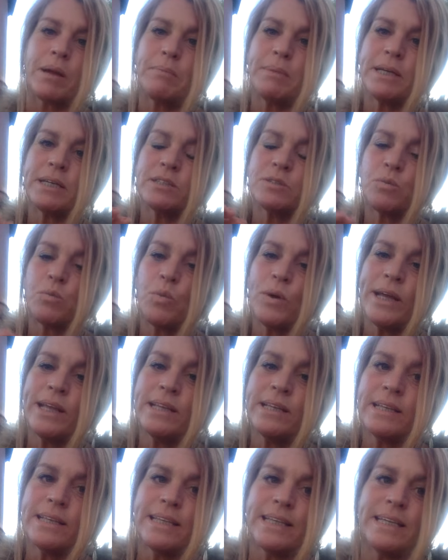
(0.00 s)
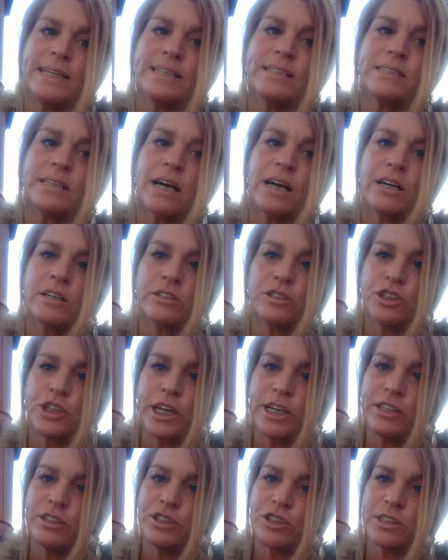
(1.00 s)
Because when these
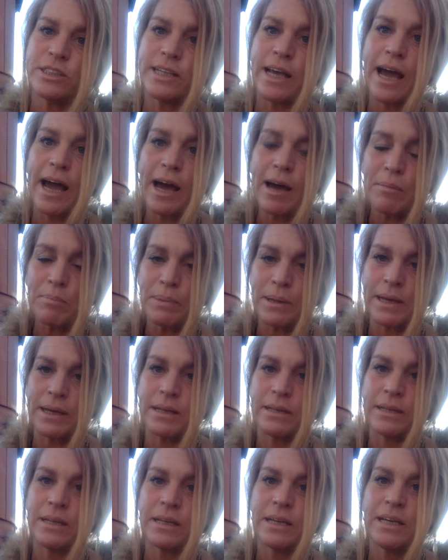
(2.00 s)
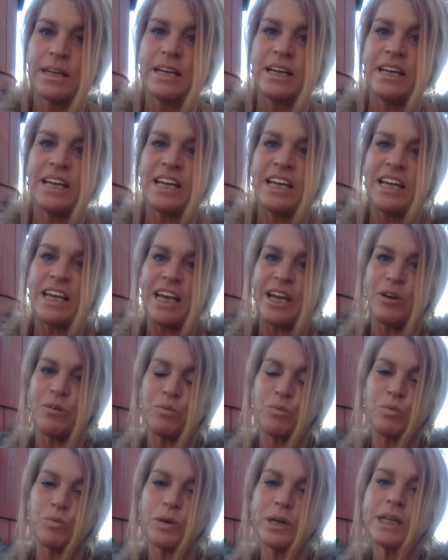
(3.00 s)
changes happen, it
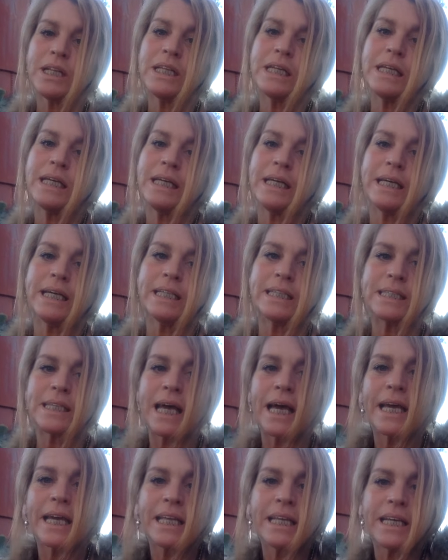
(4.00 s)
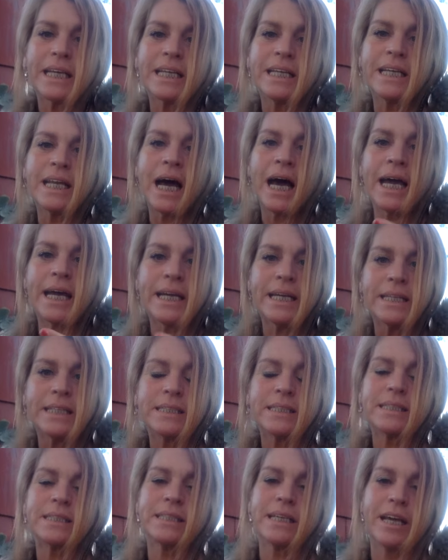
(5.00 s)
really it's like it
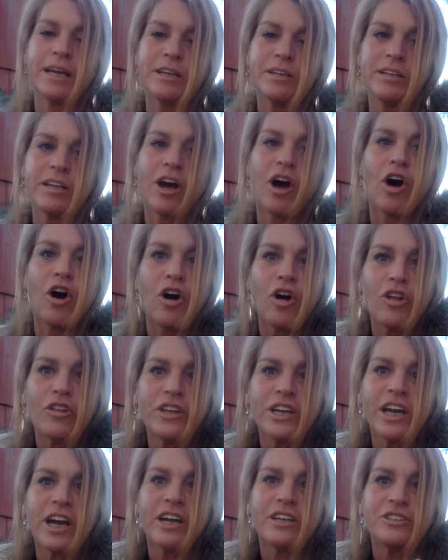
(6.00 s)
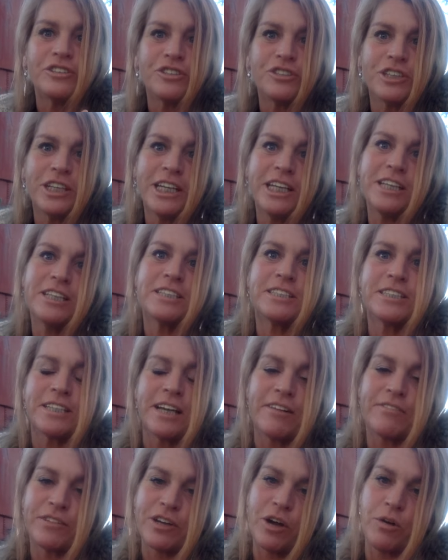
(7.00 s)
ignites and all the underneath
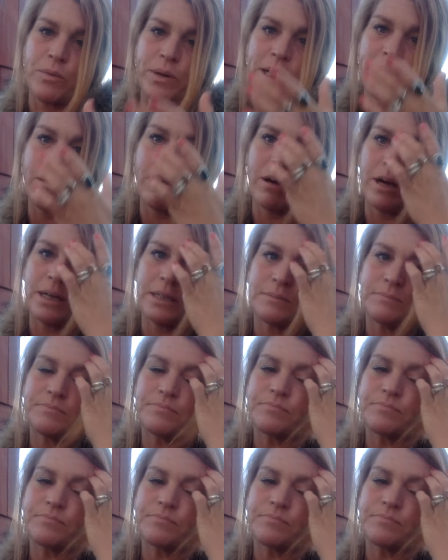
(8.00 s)
stuff going on